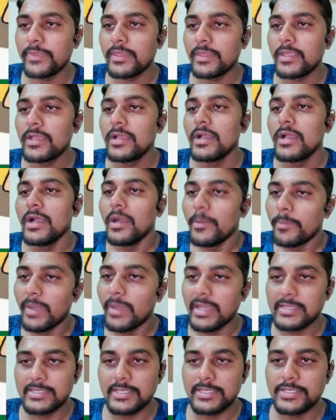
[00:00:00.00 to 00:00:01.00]
My
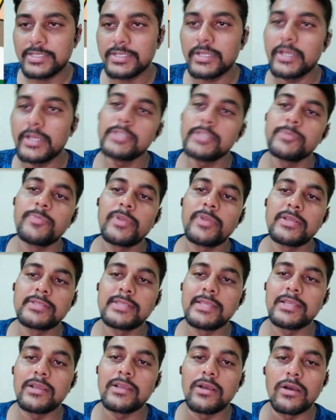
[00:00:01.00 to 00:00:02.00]
sister is brushing
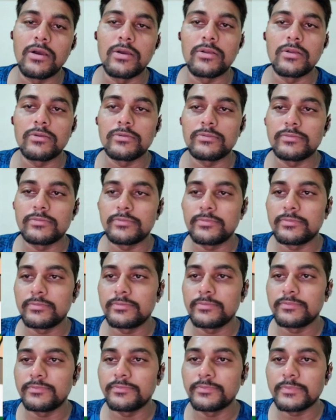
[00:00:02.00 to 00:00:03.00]
her
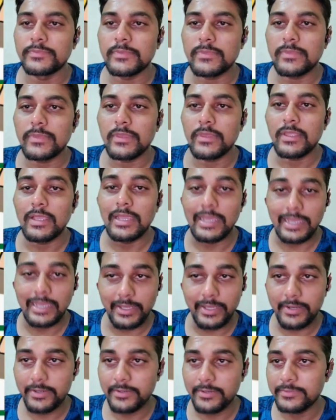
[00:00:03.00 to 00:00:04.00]
hair.
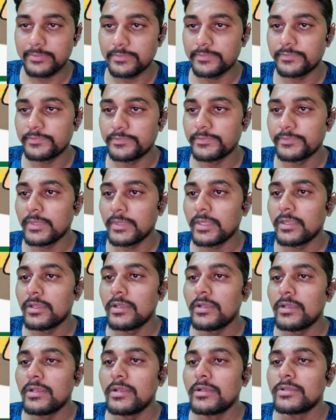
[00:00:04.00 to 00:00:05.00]

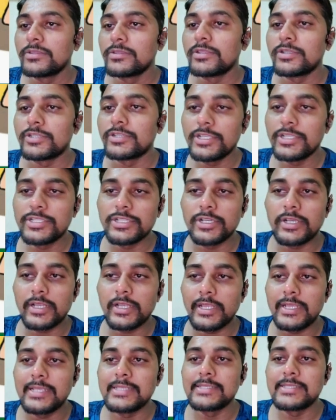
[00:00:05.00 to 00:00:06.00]
The teacher is
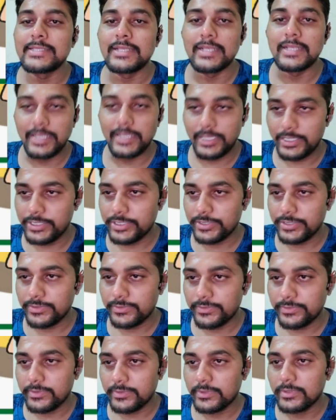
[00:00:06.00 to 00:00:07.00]
late.
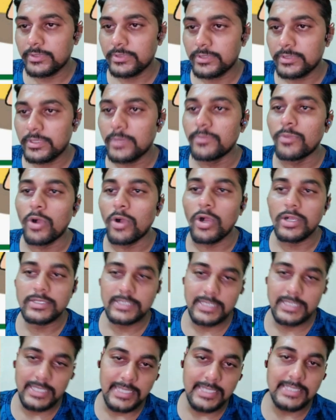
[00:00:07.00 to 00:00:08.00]
The box
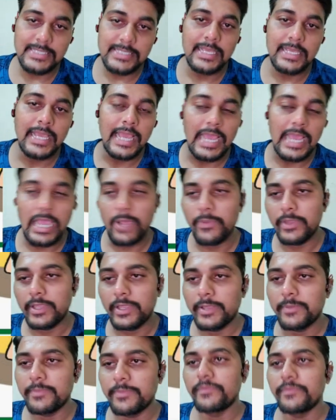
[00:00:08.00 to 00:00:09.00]
is heavy.
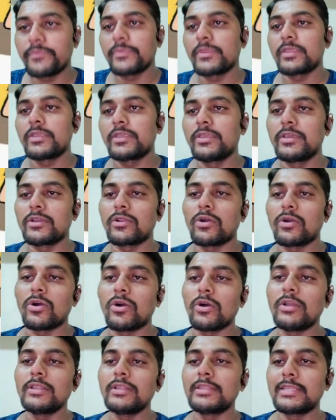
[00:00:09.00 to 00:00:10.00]
Here all
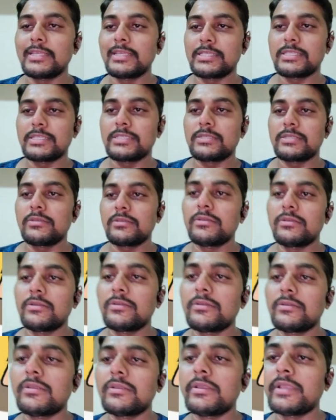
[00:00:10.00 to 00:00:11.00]
these
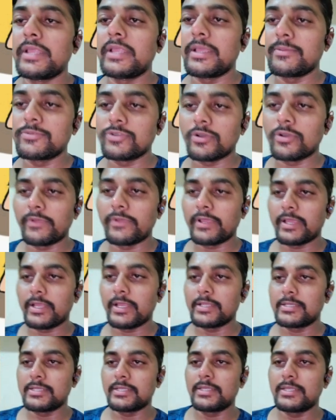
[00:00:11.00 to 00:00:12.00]
names, or we can say the
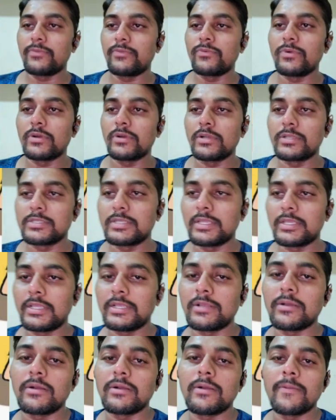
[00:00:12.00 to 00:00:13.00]
words, in a
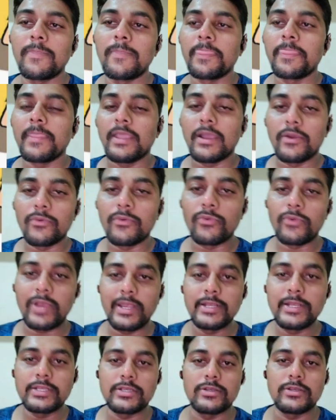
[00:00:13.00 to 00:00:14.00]
red
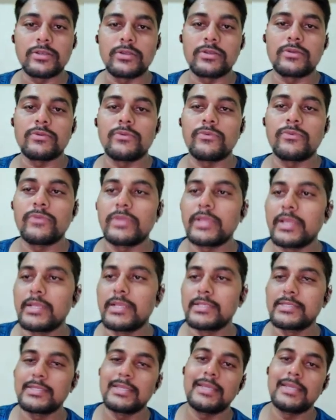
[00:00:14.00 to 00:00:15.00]
color, we can say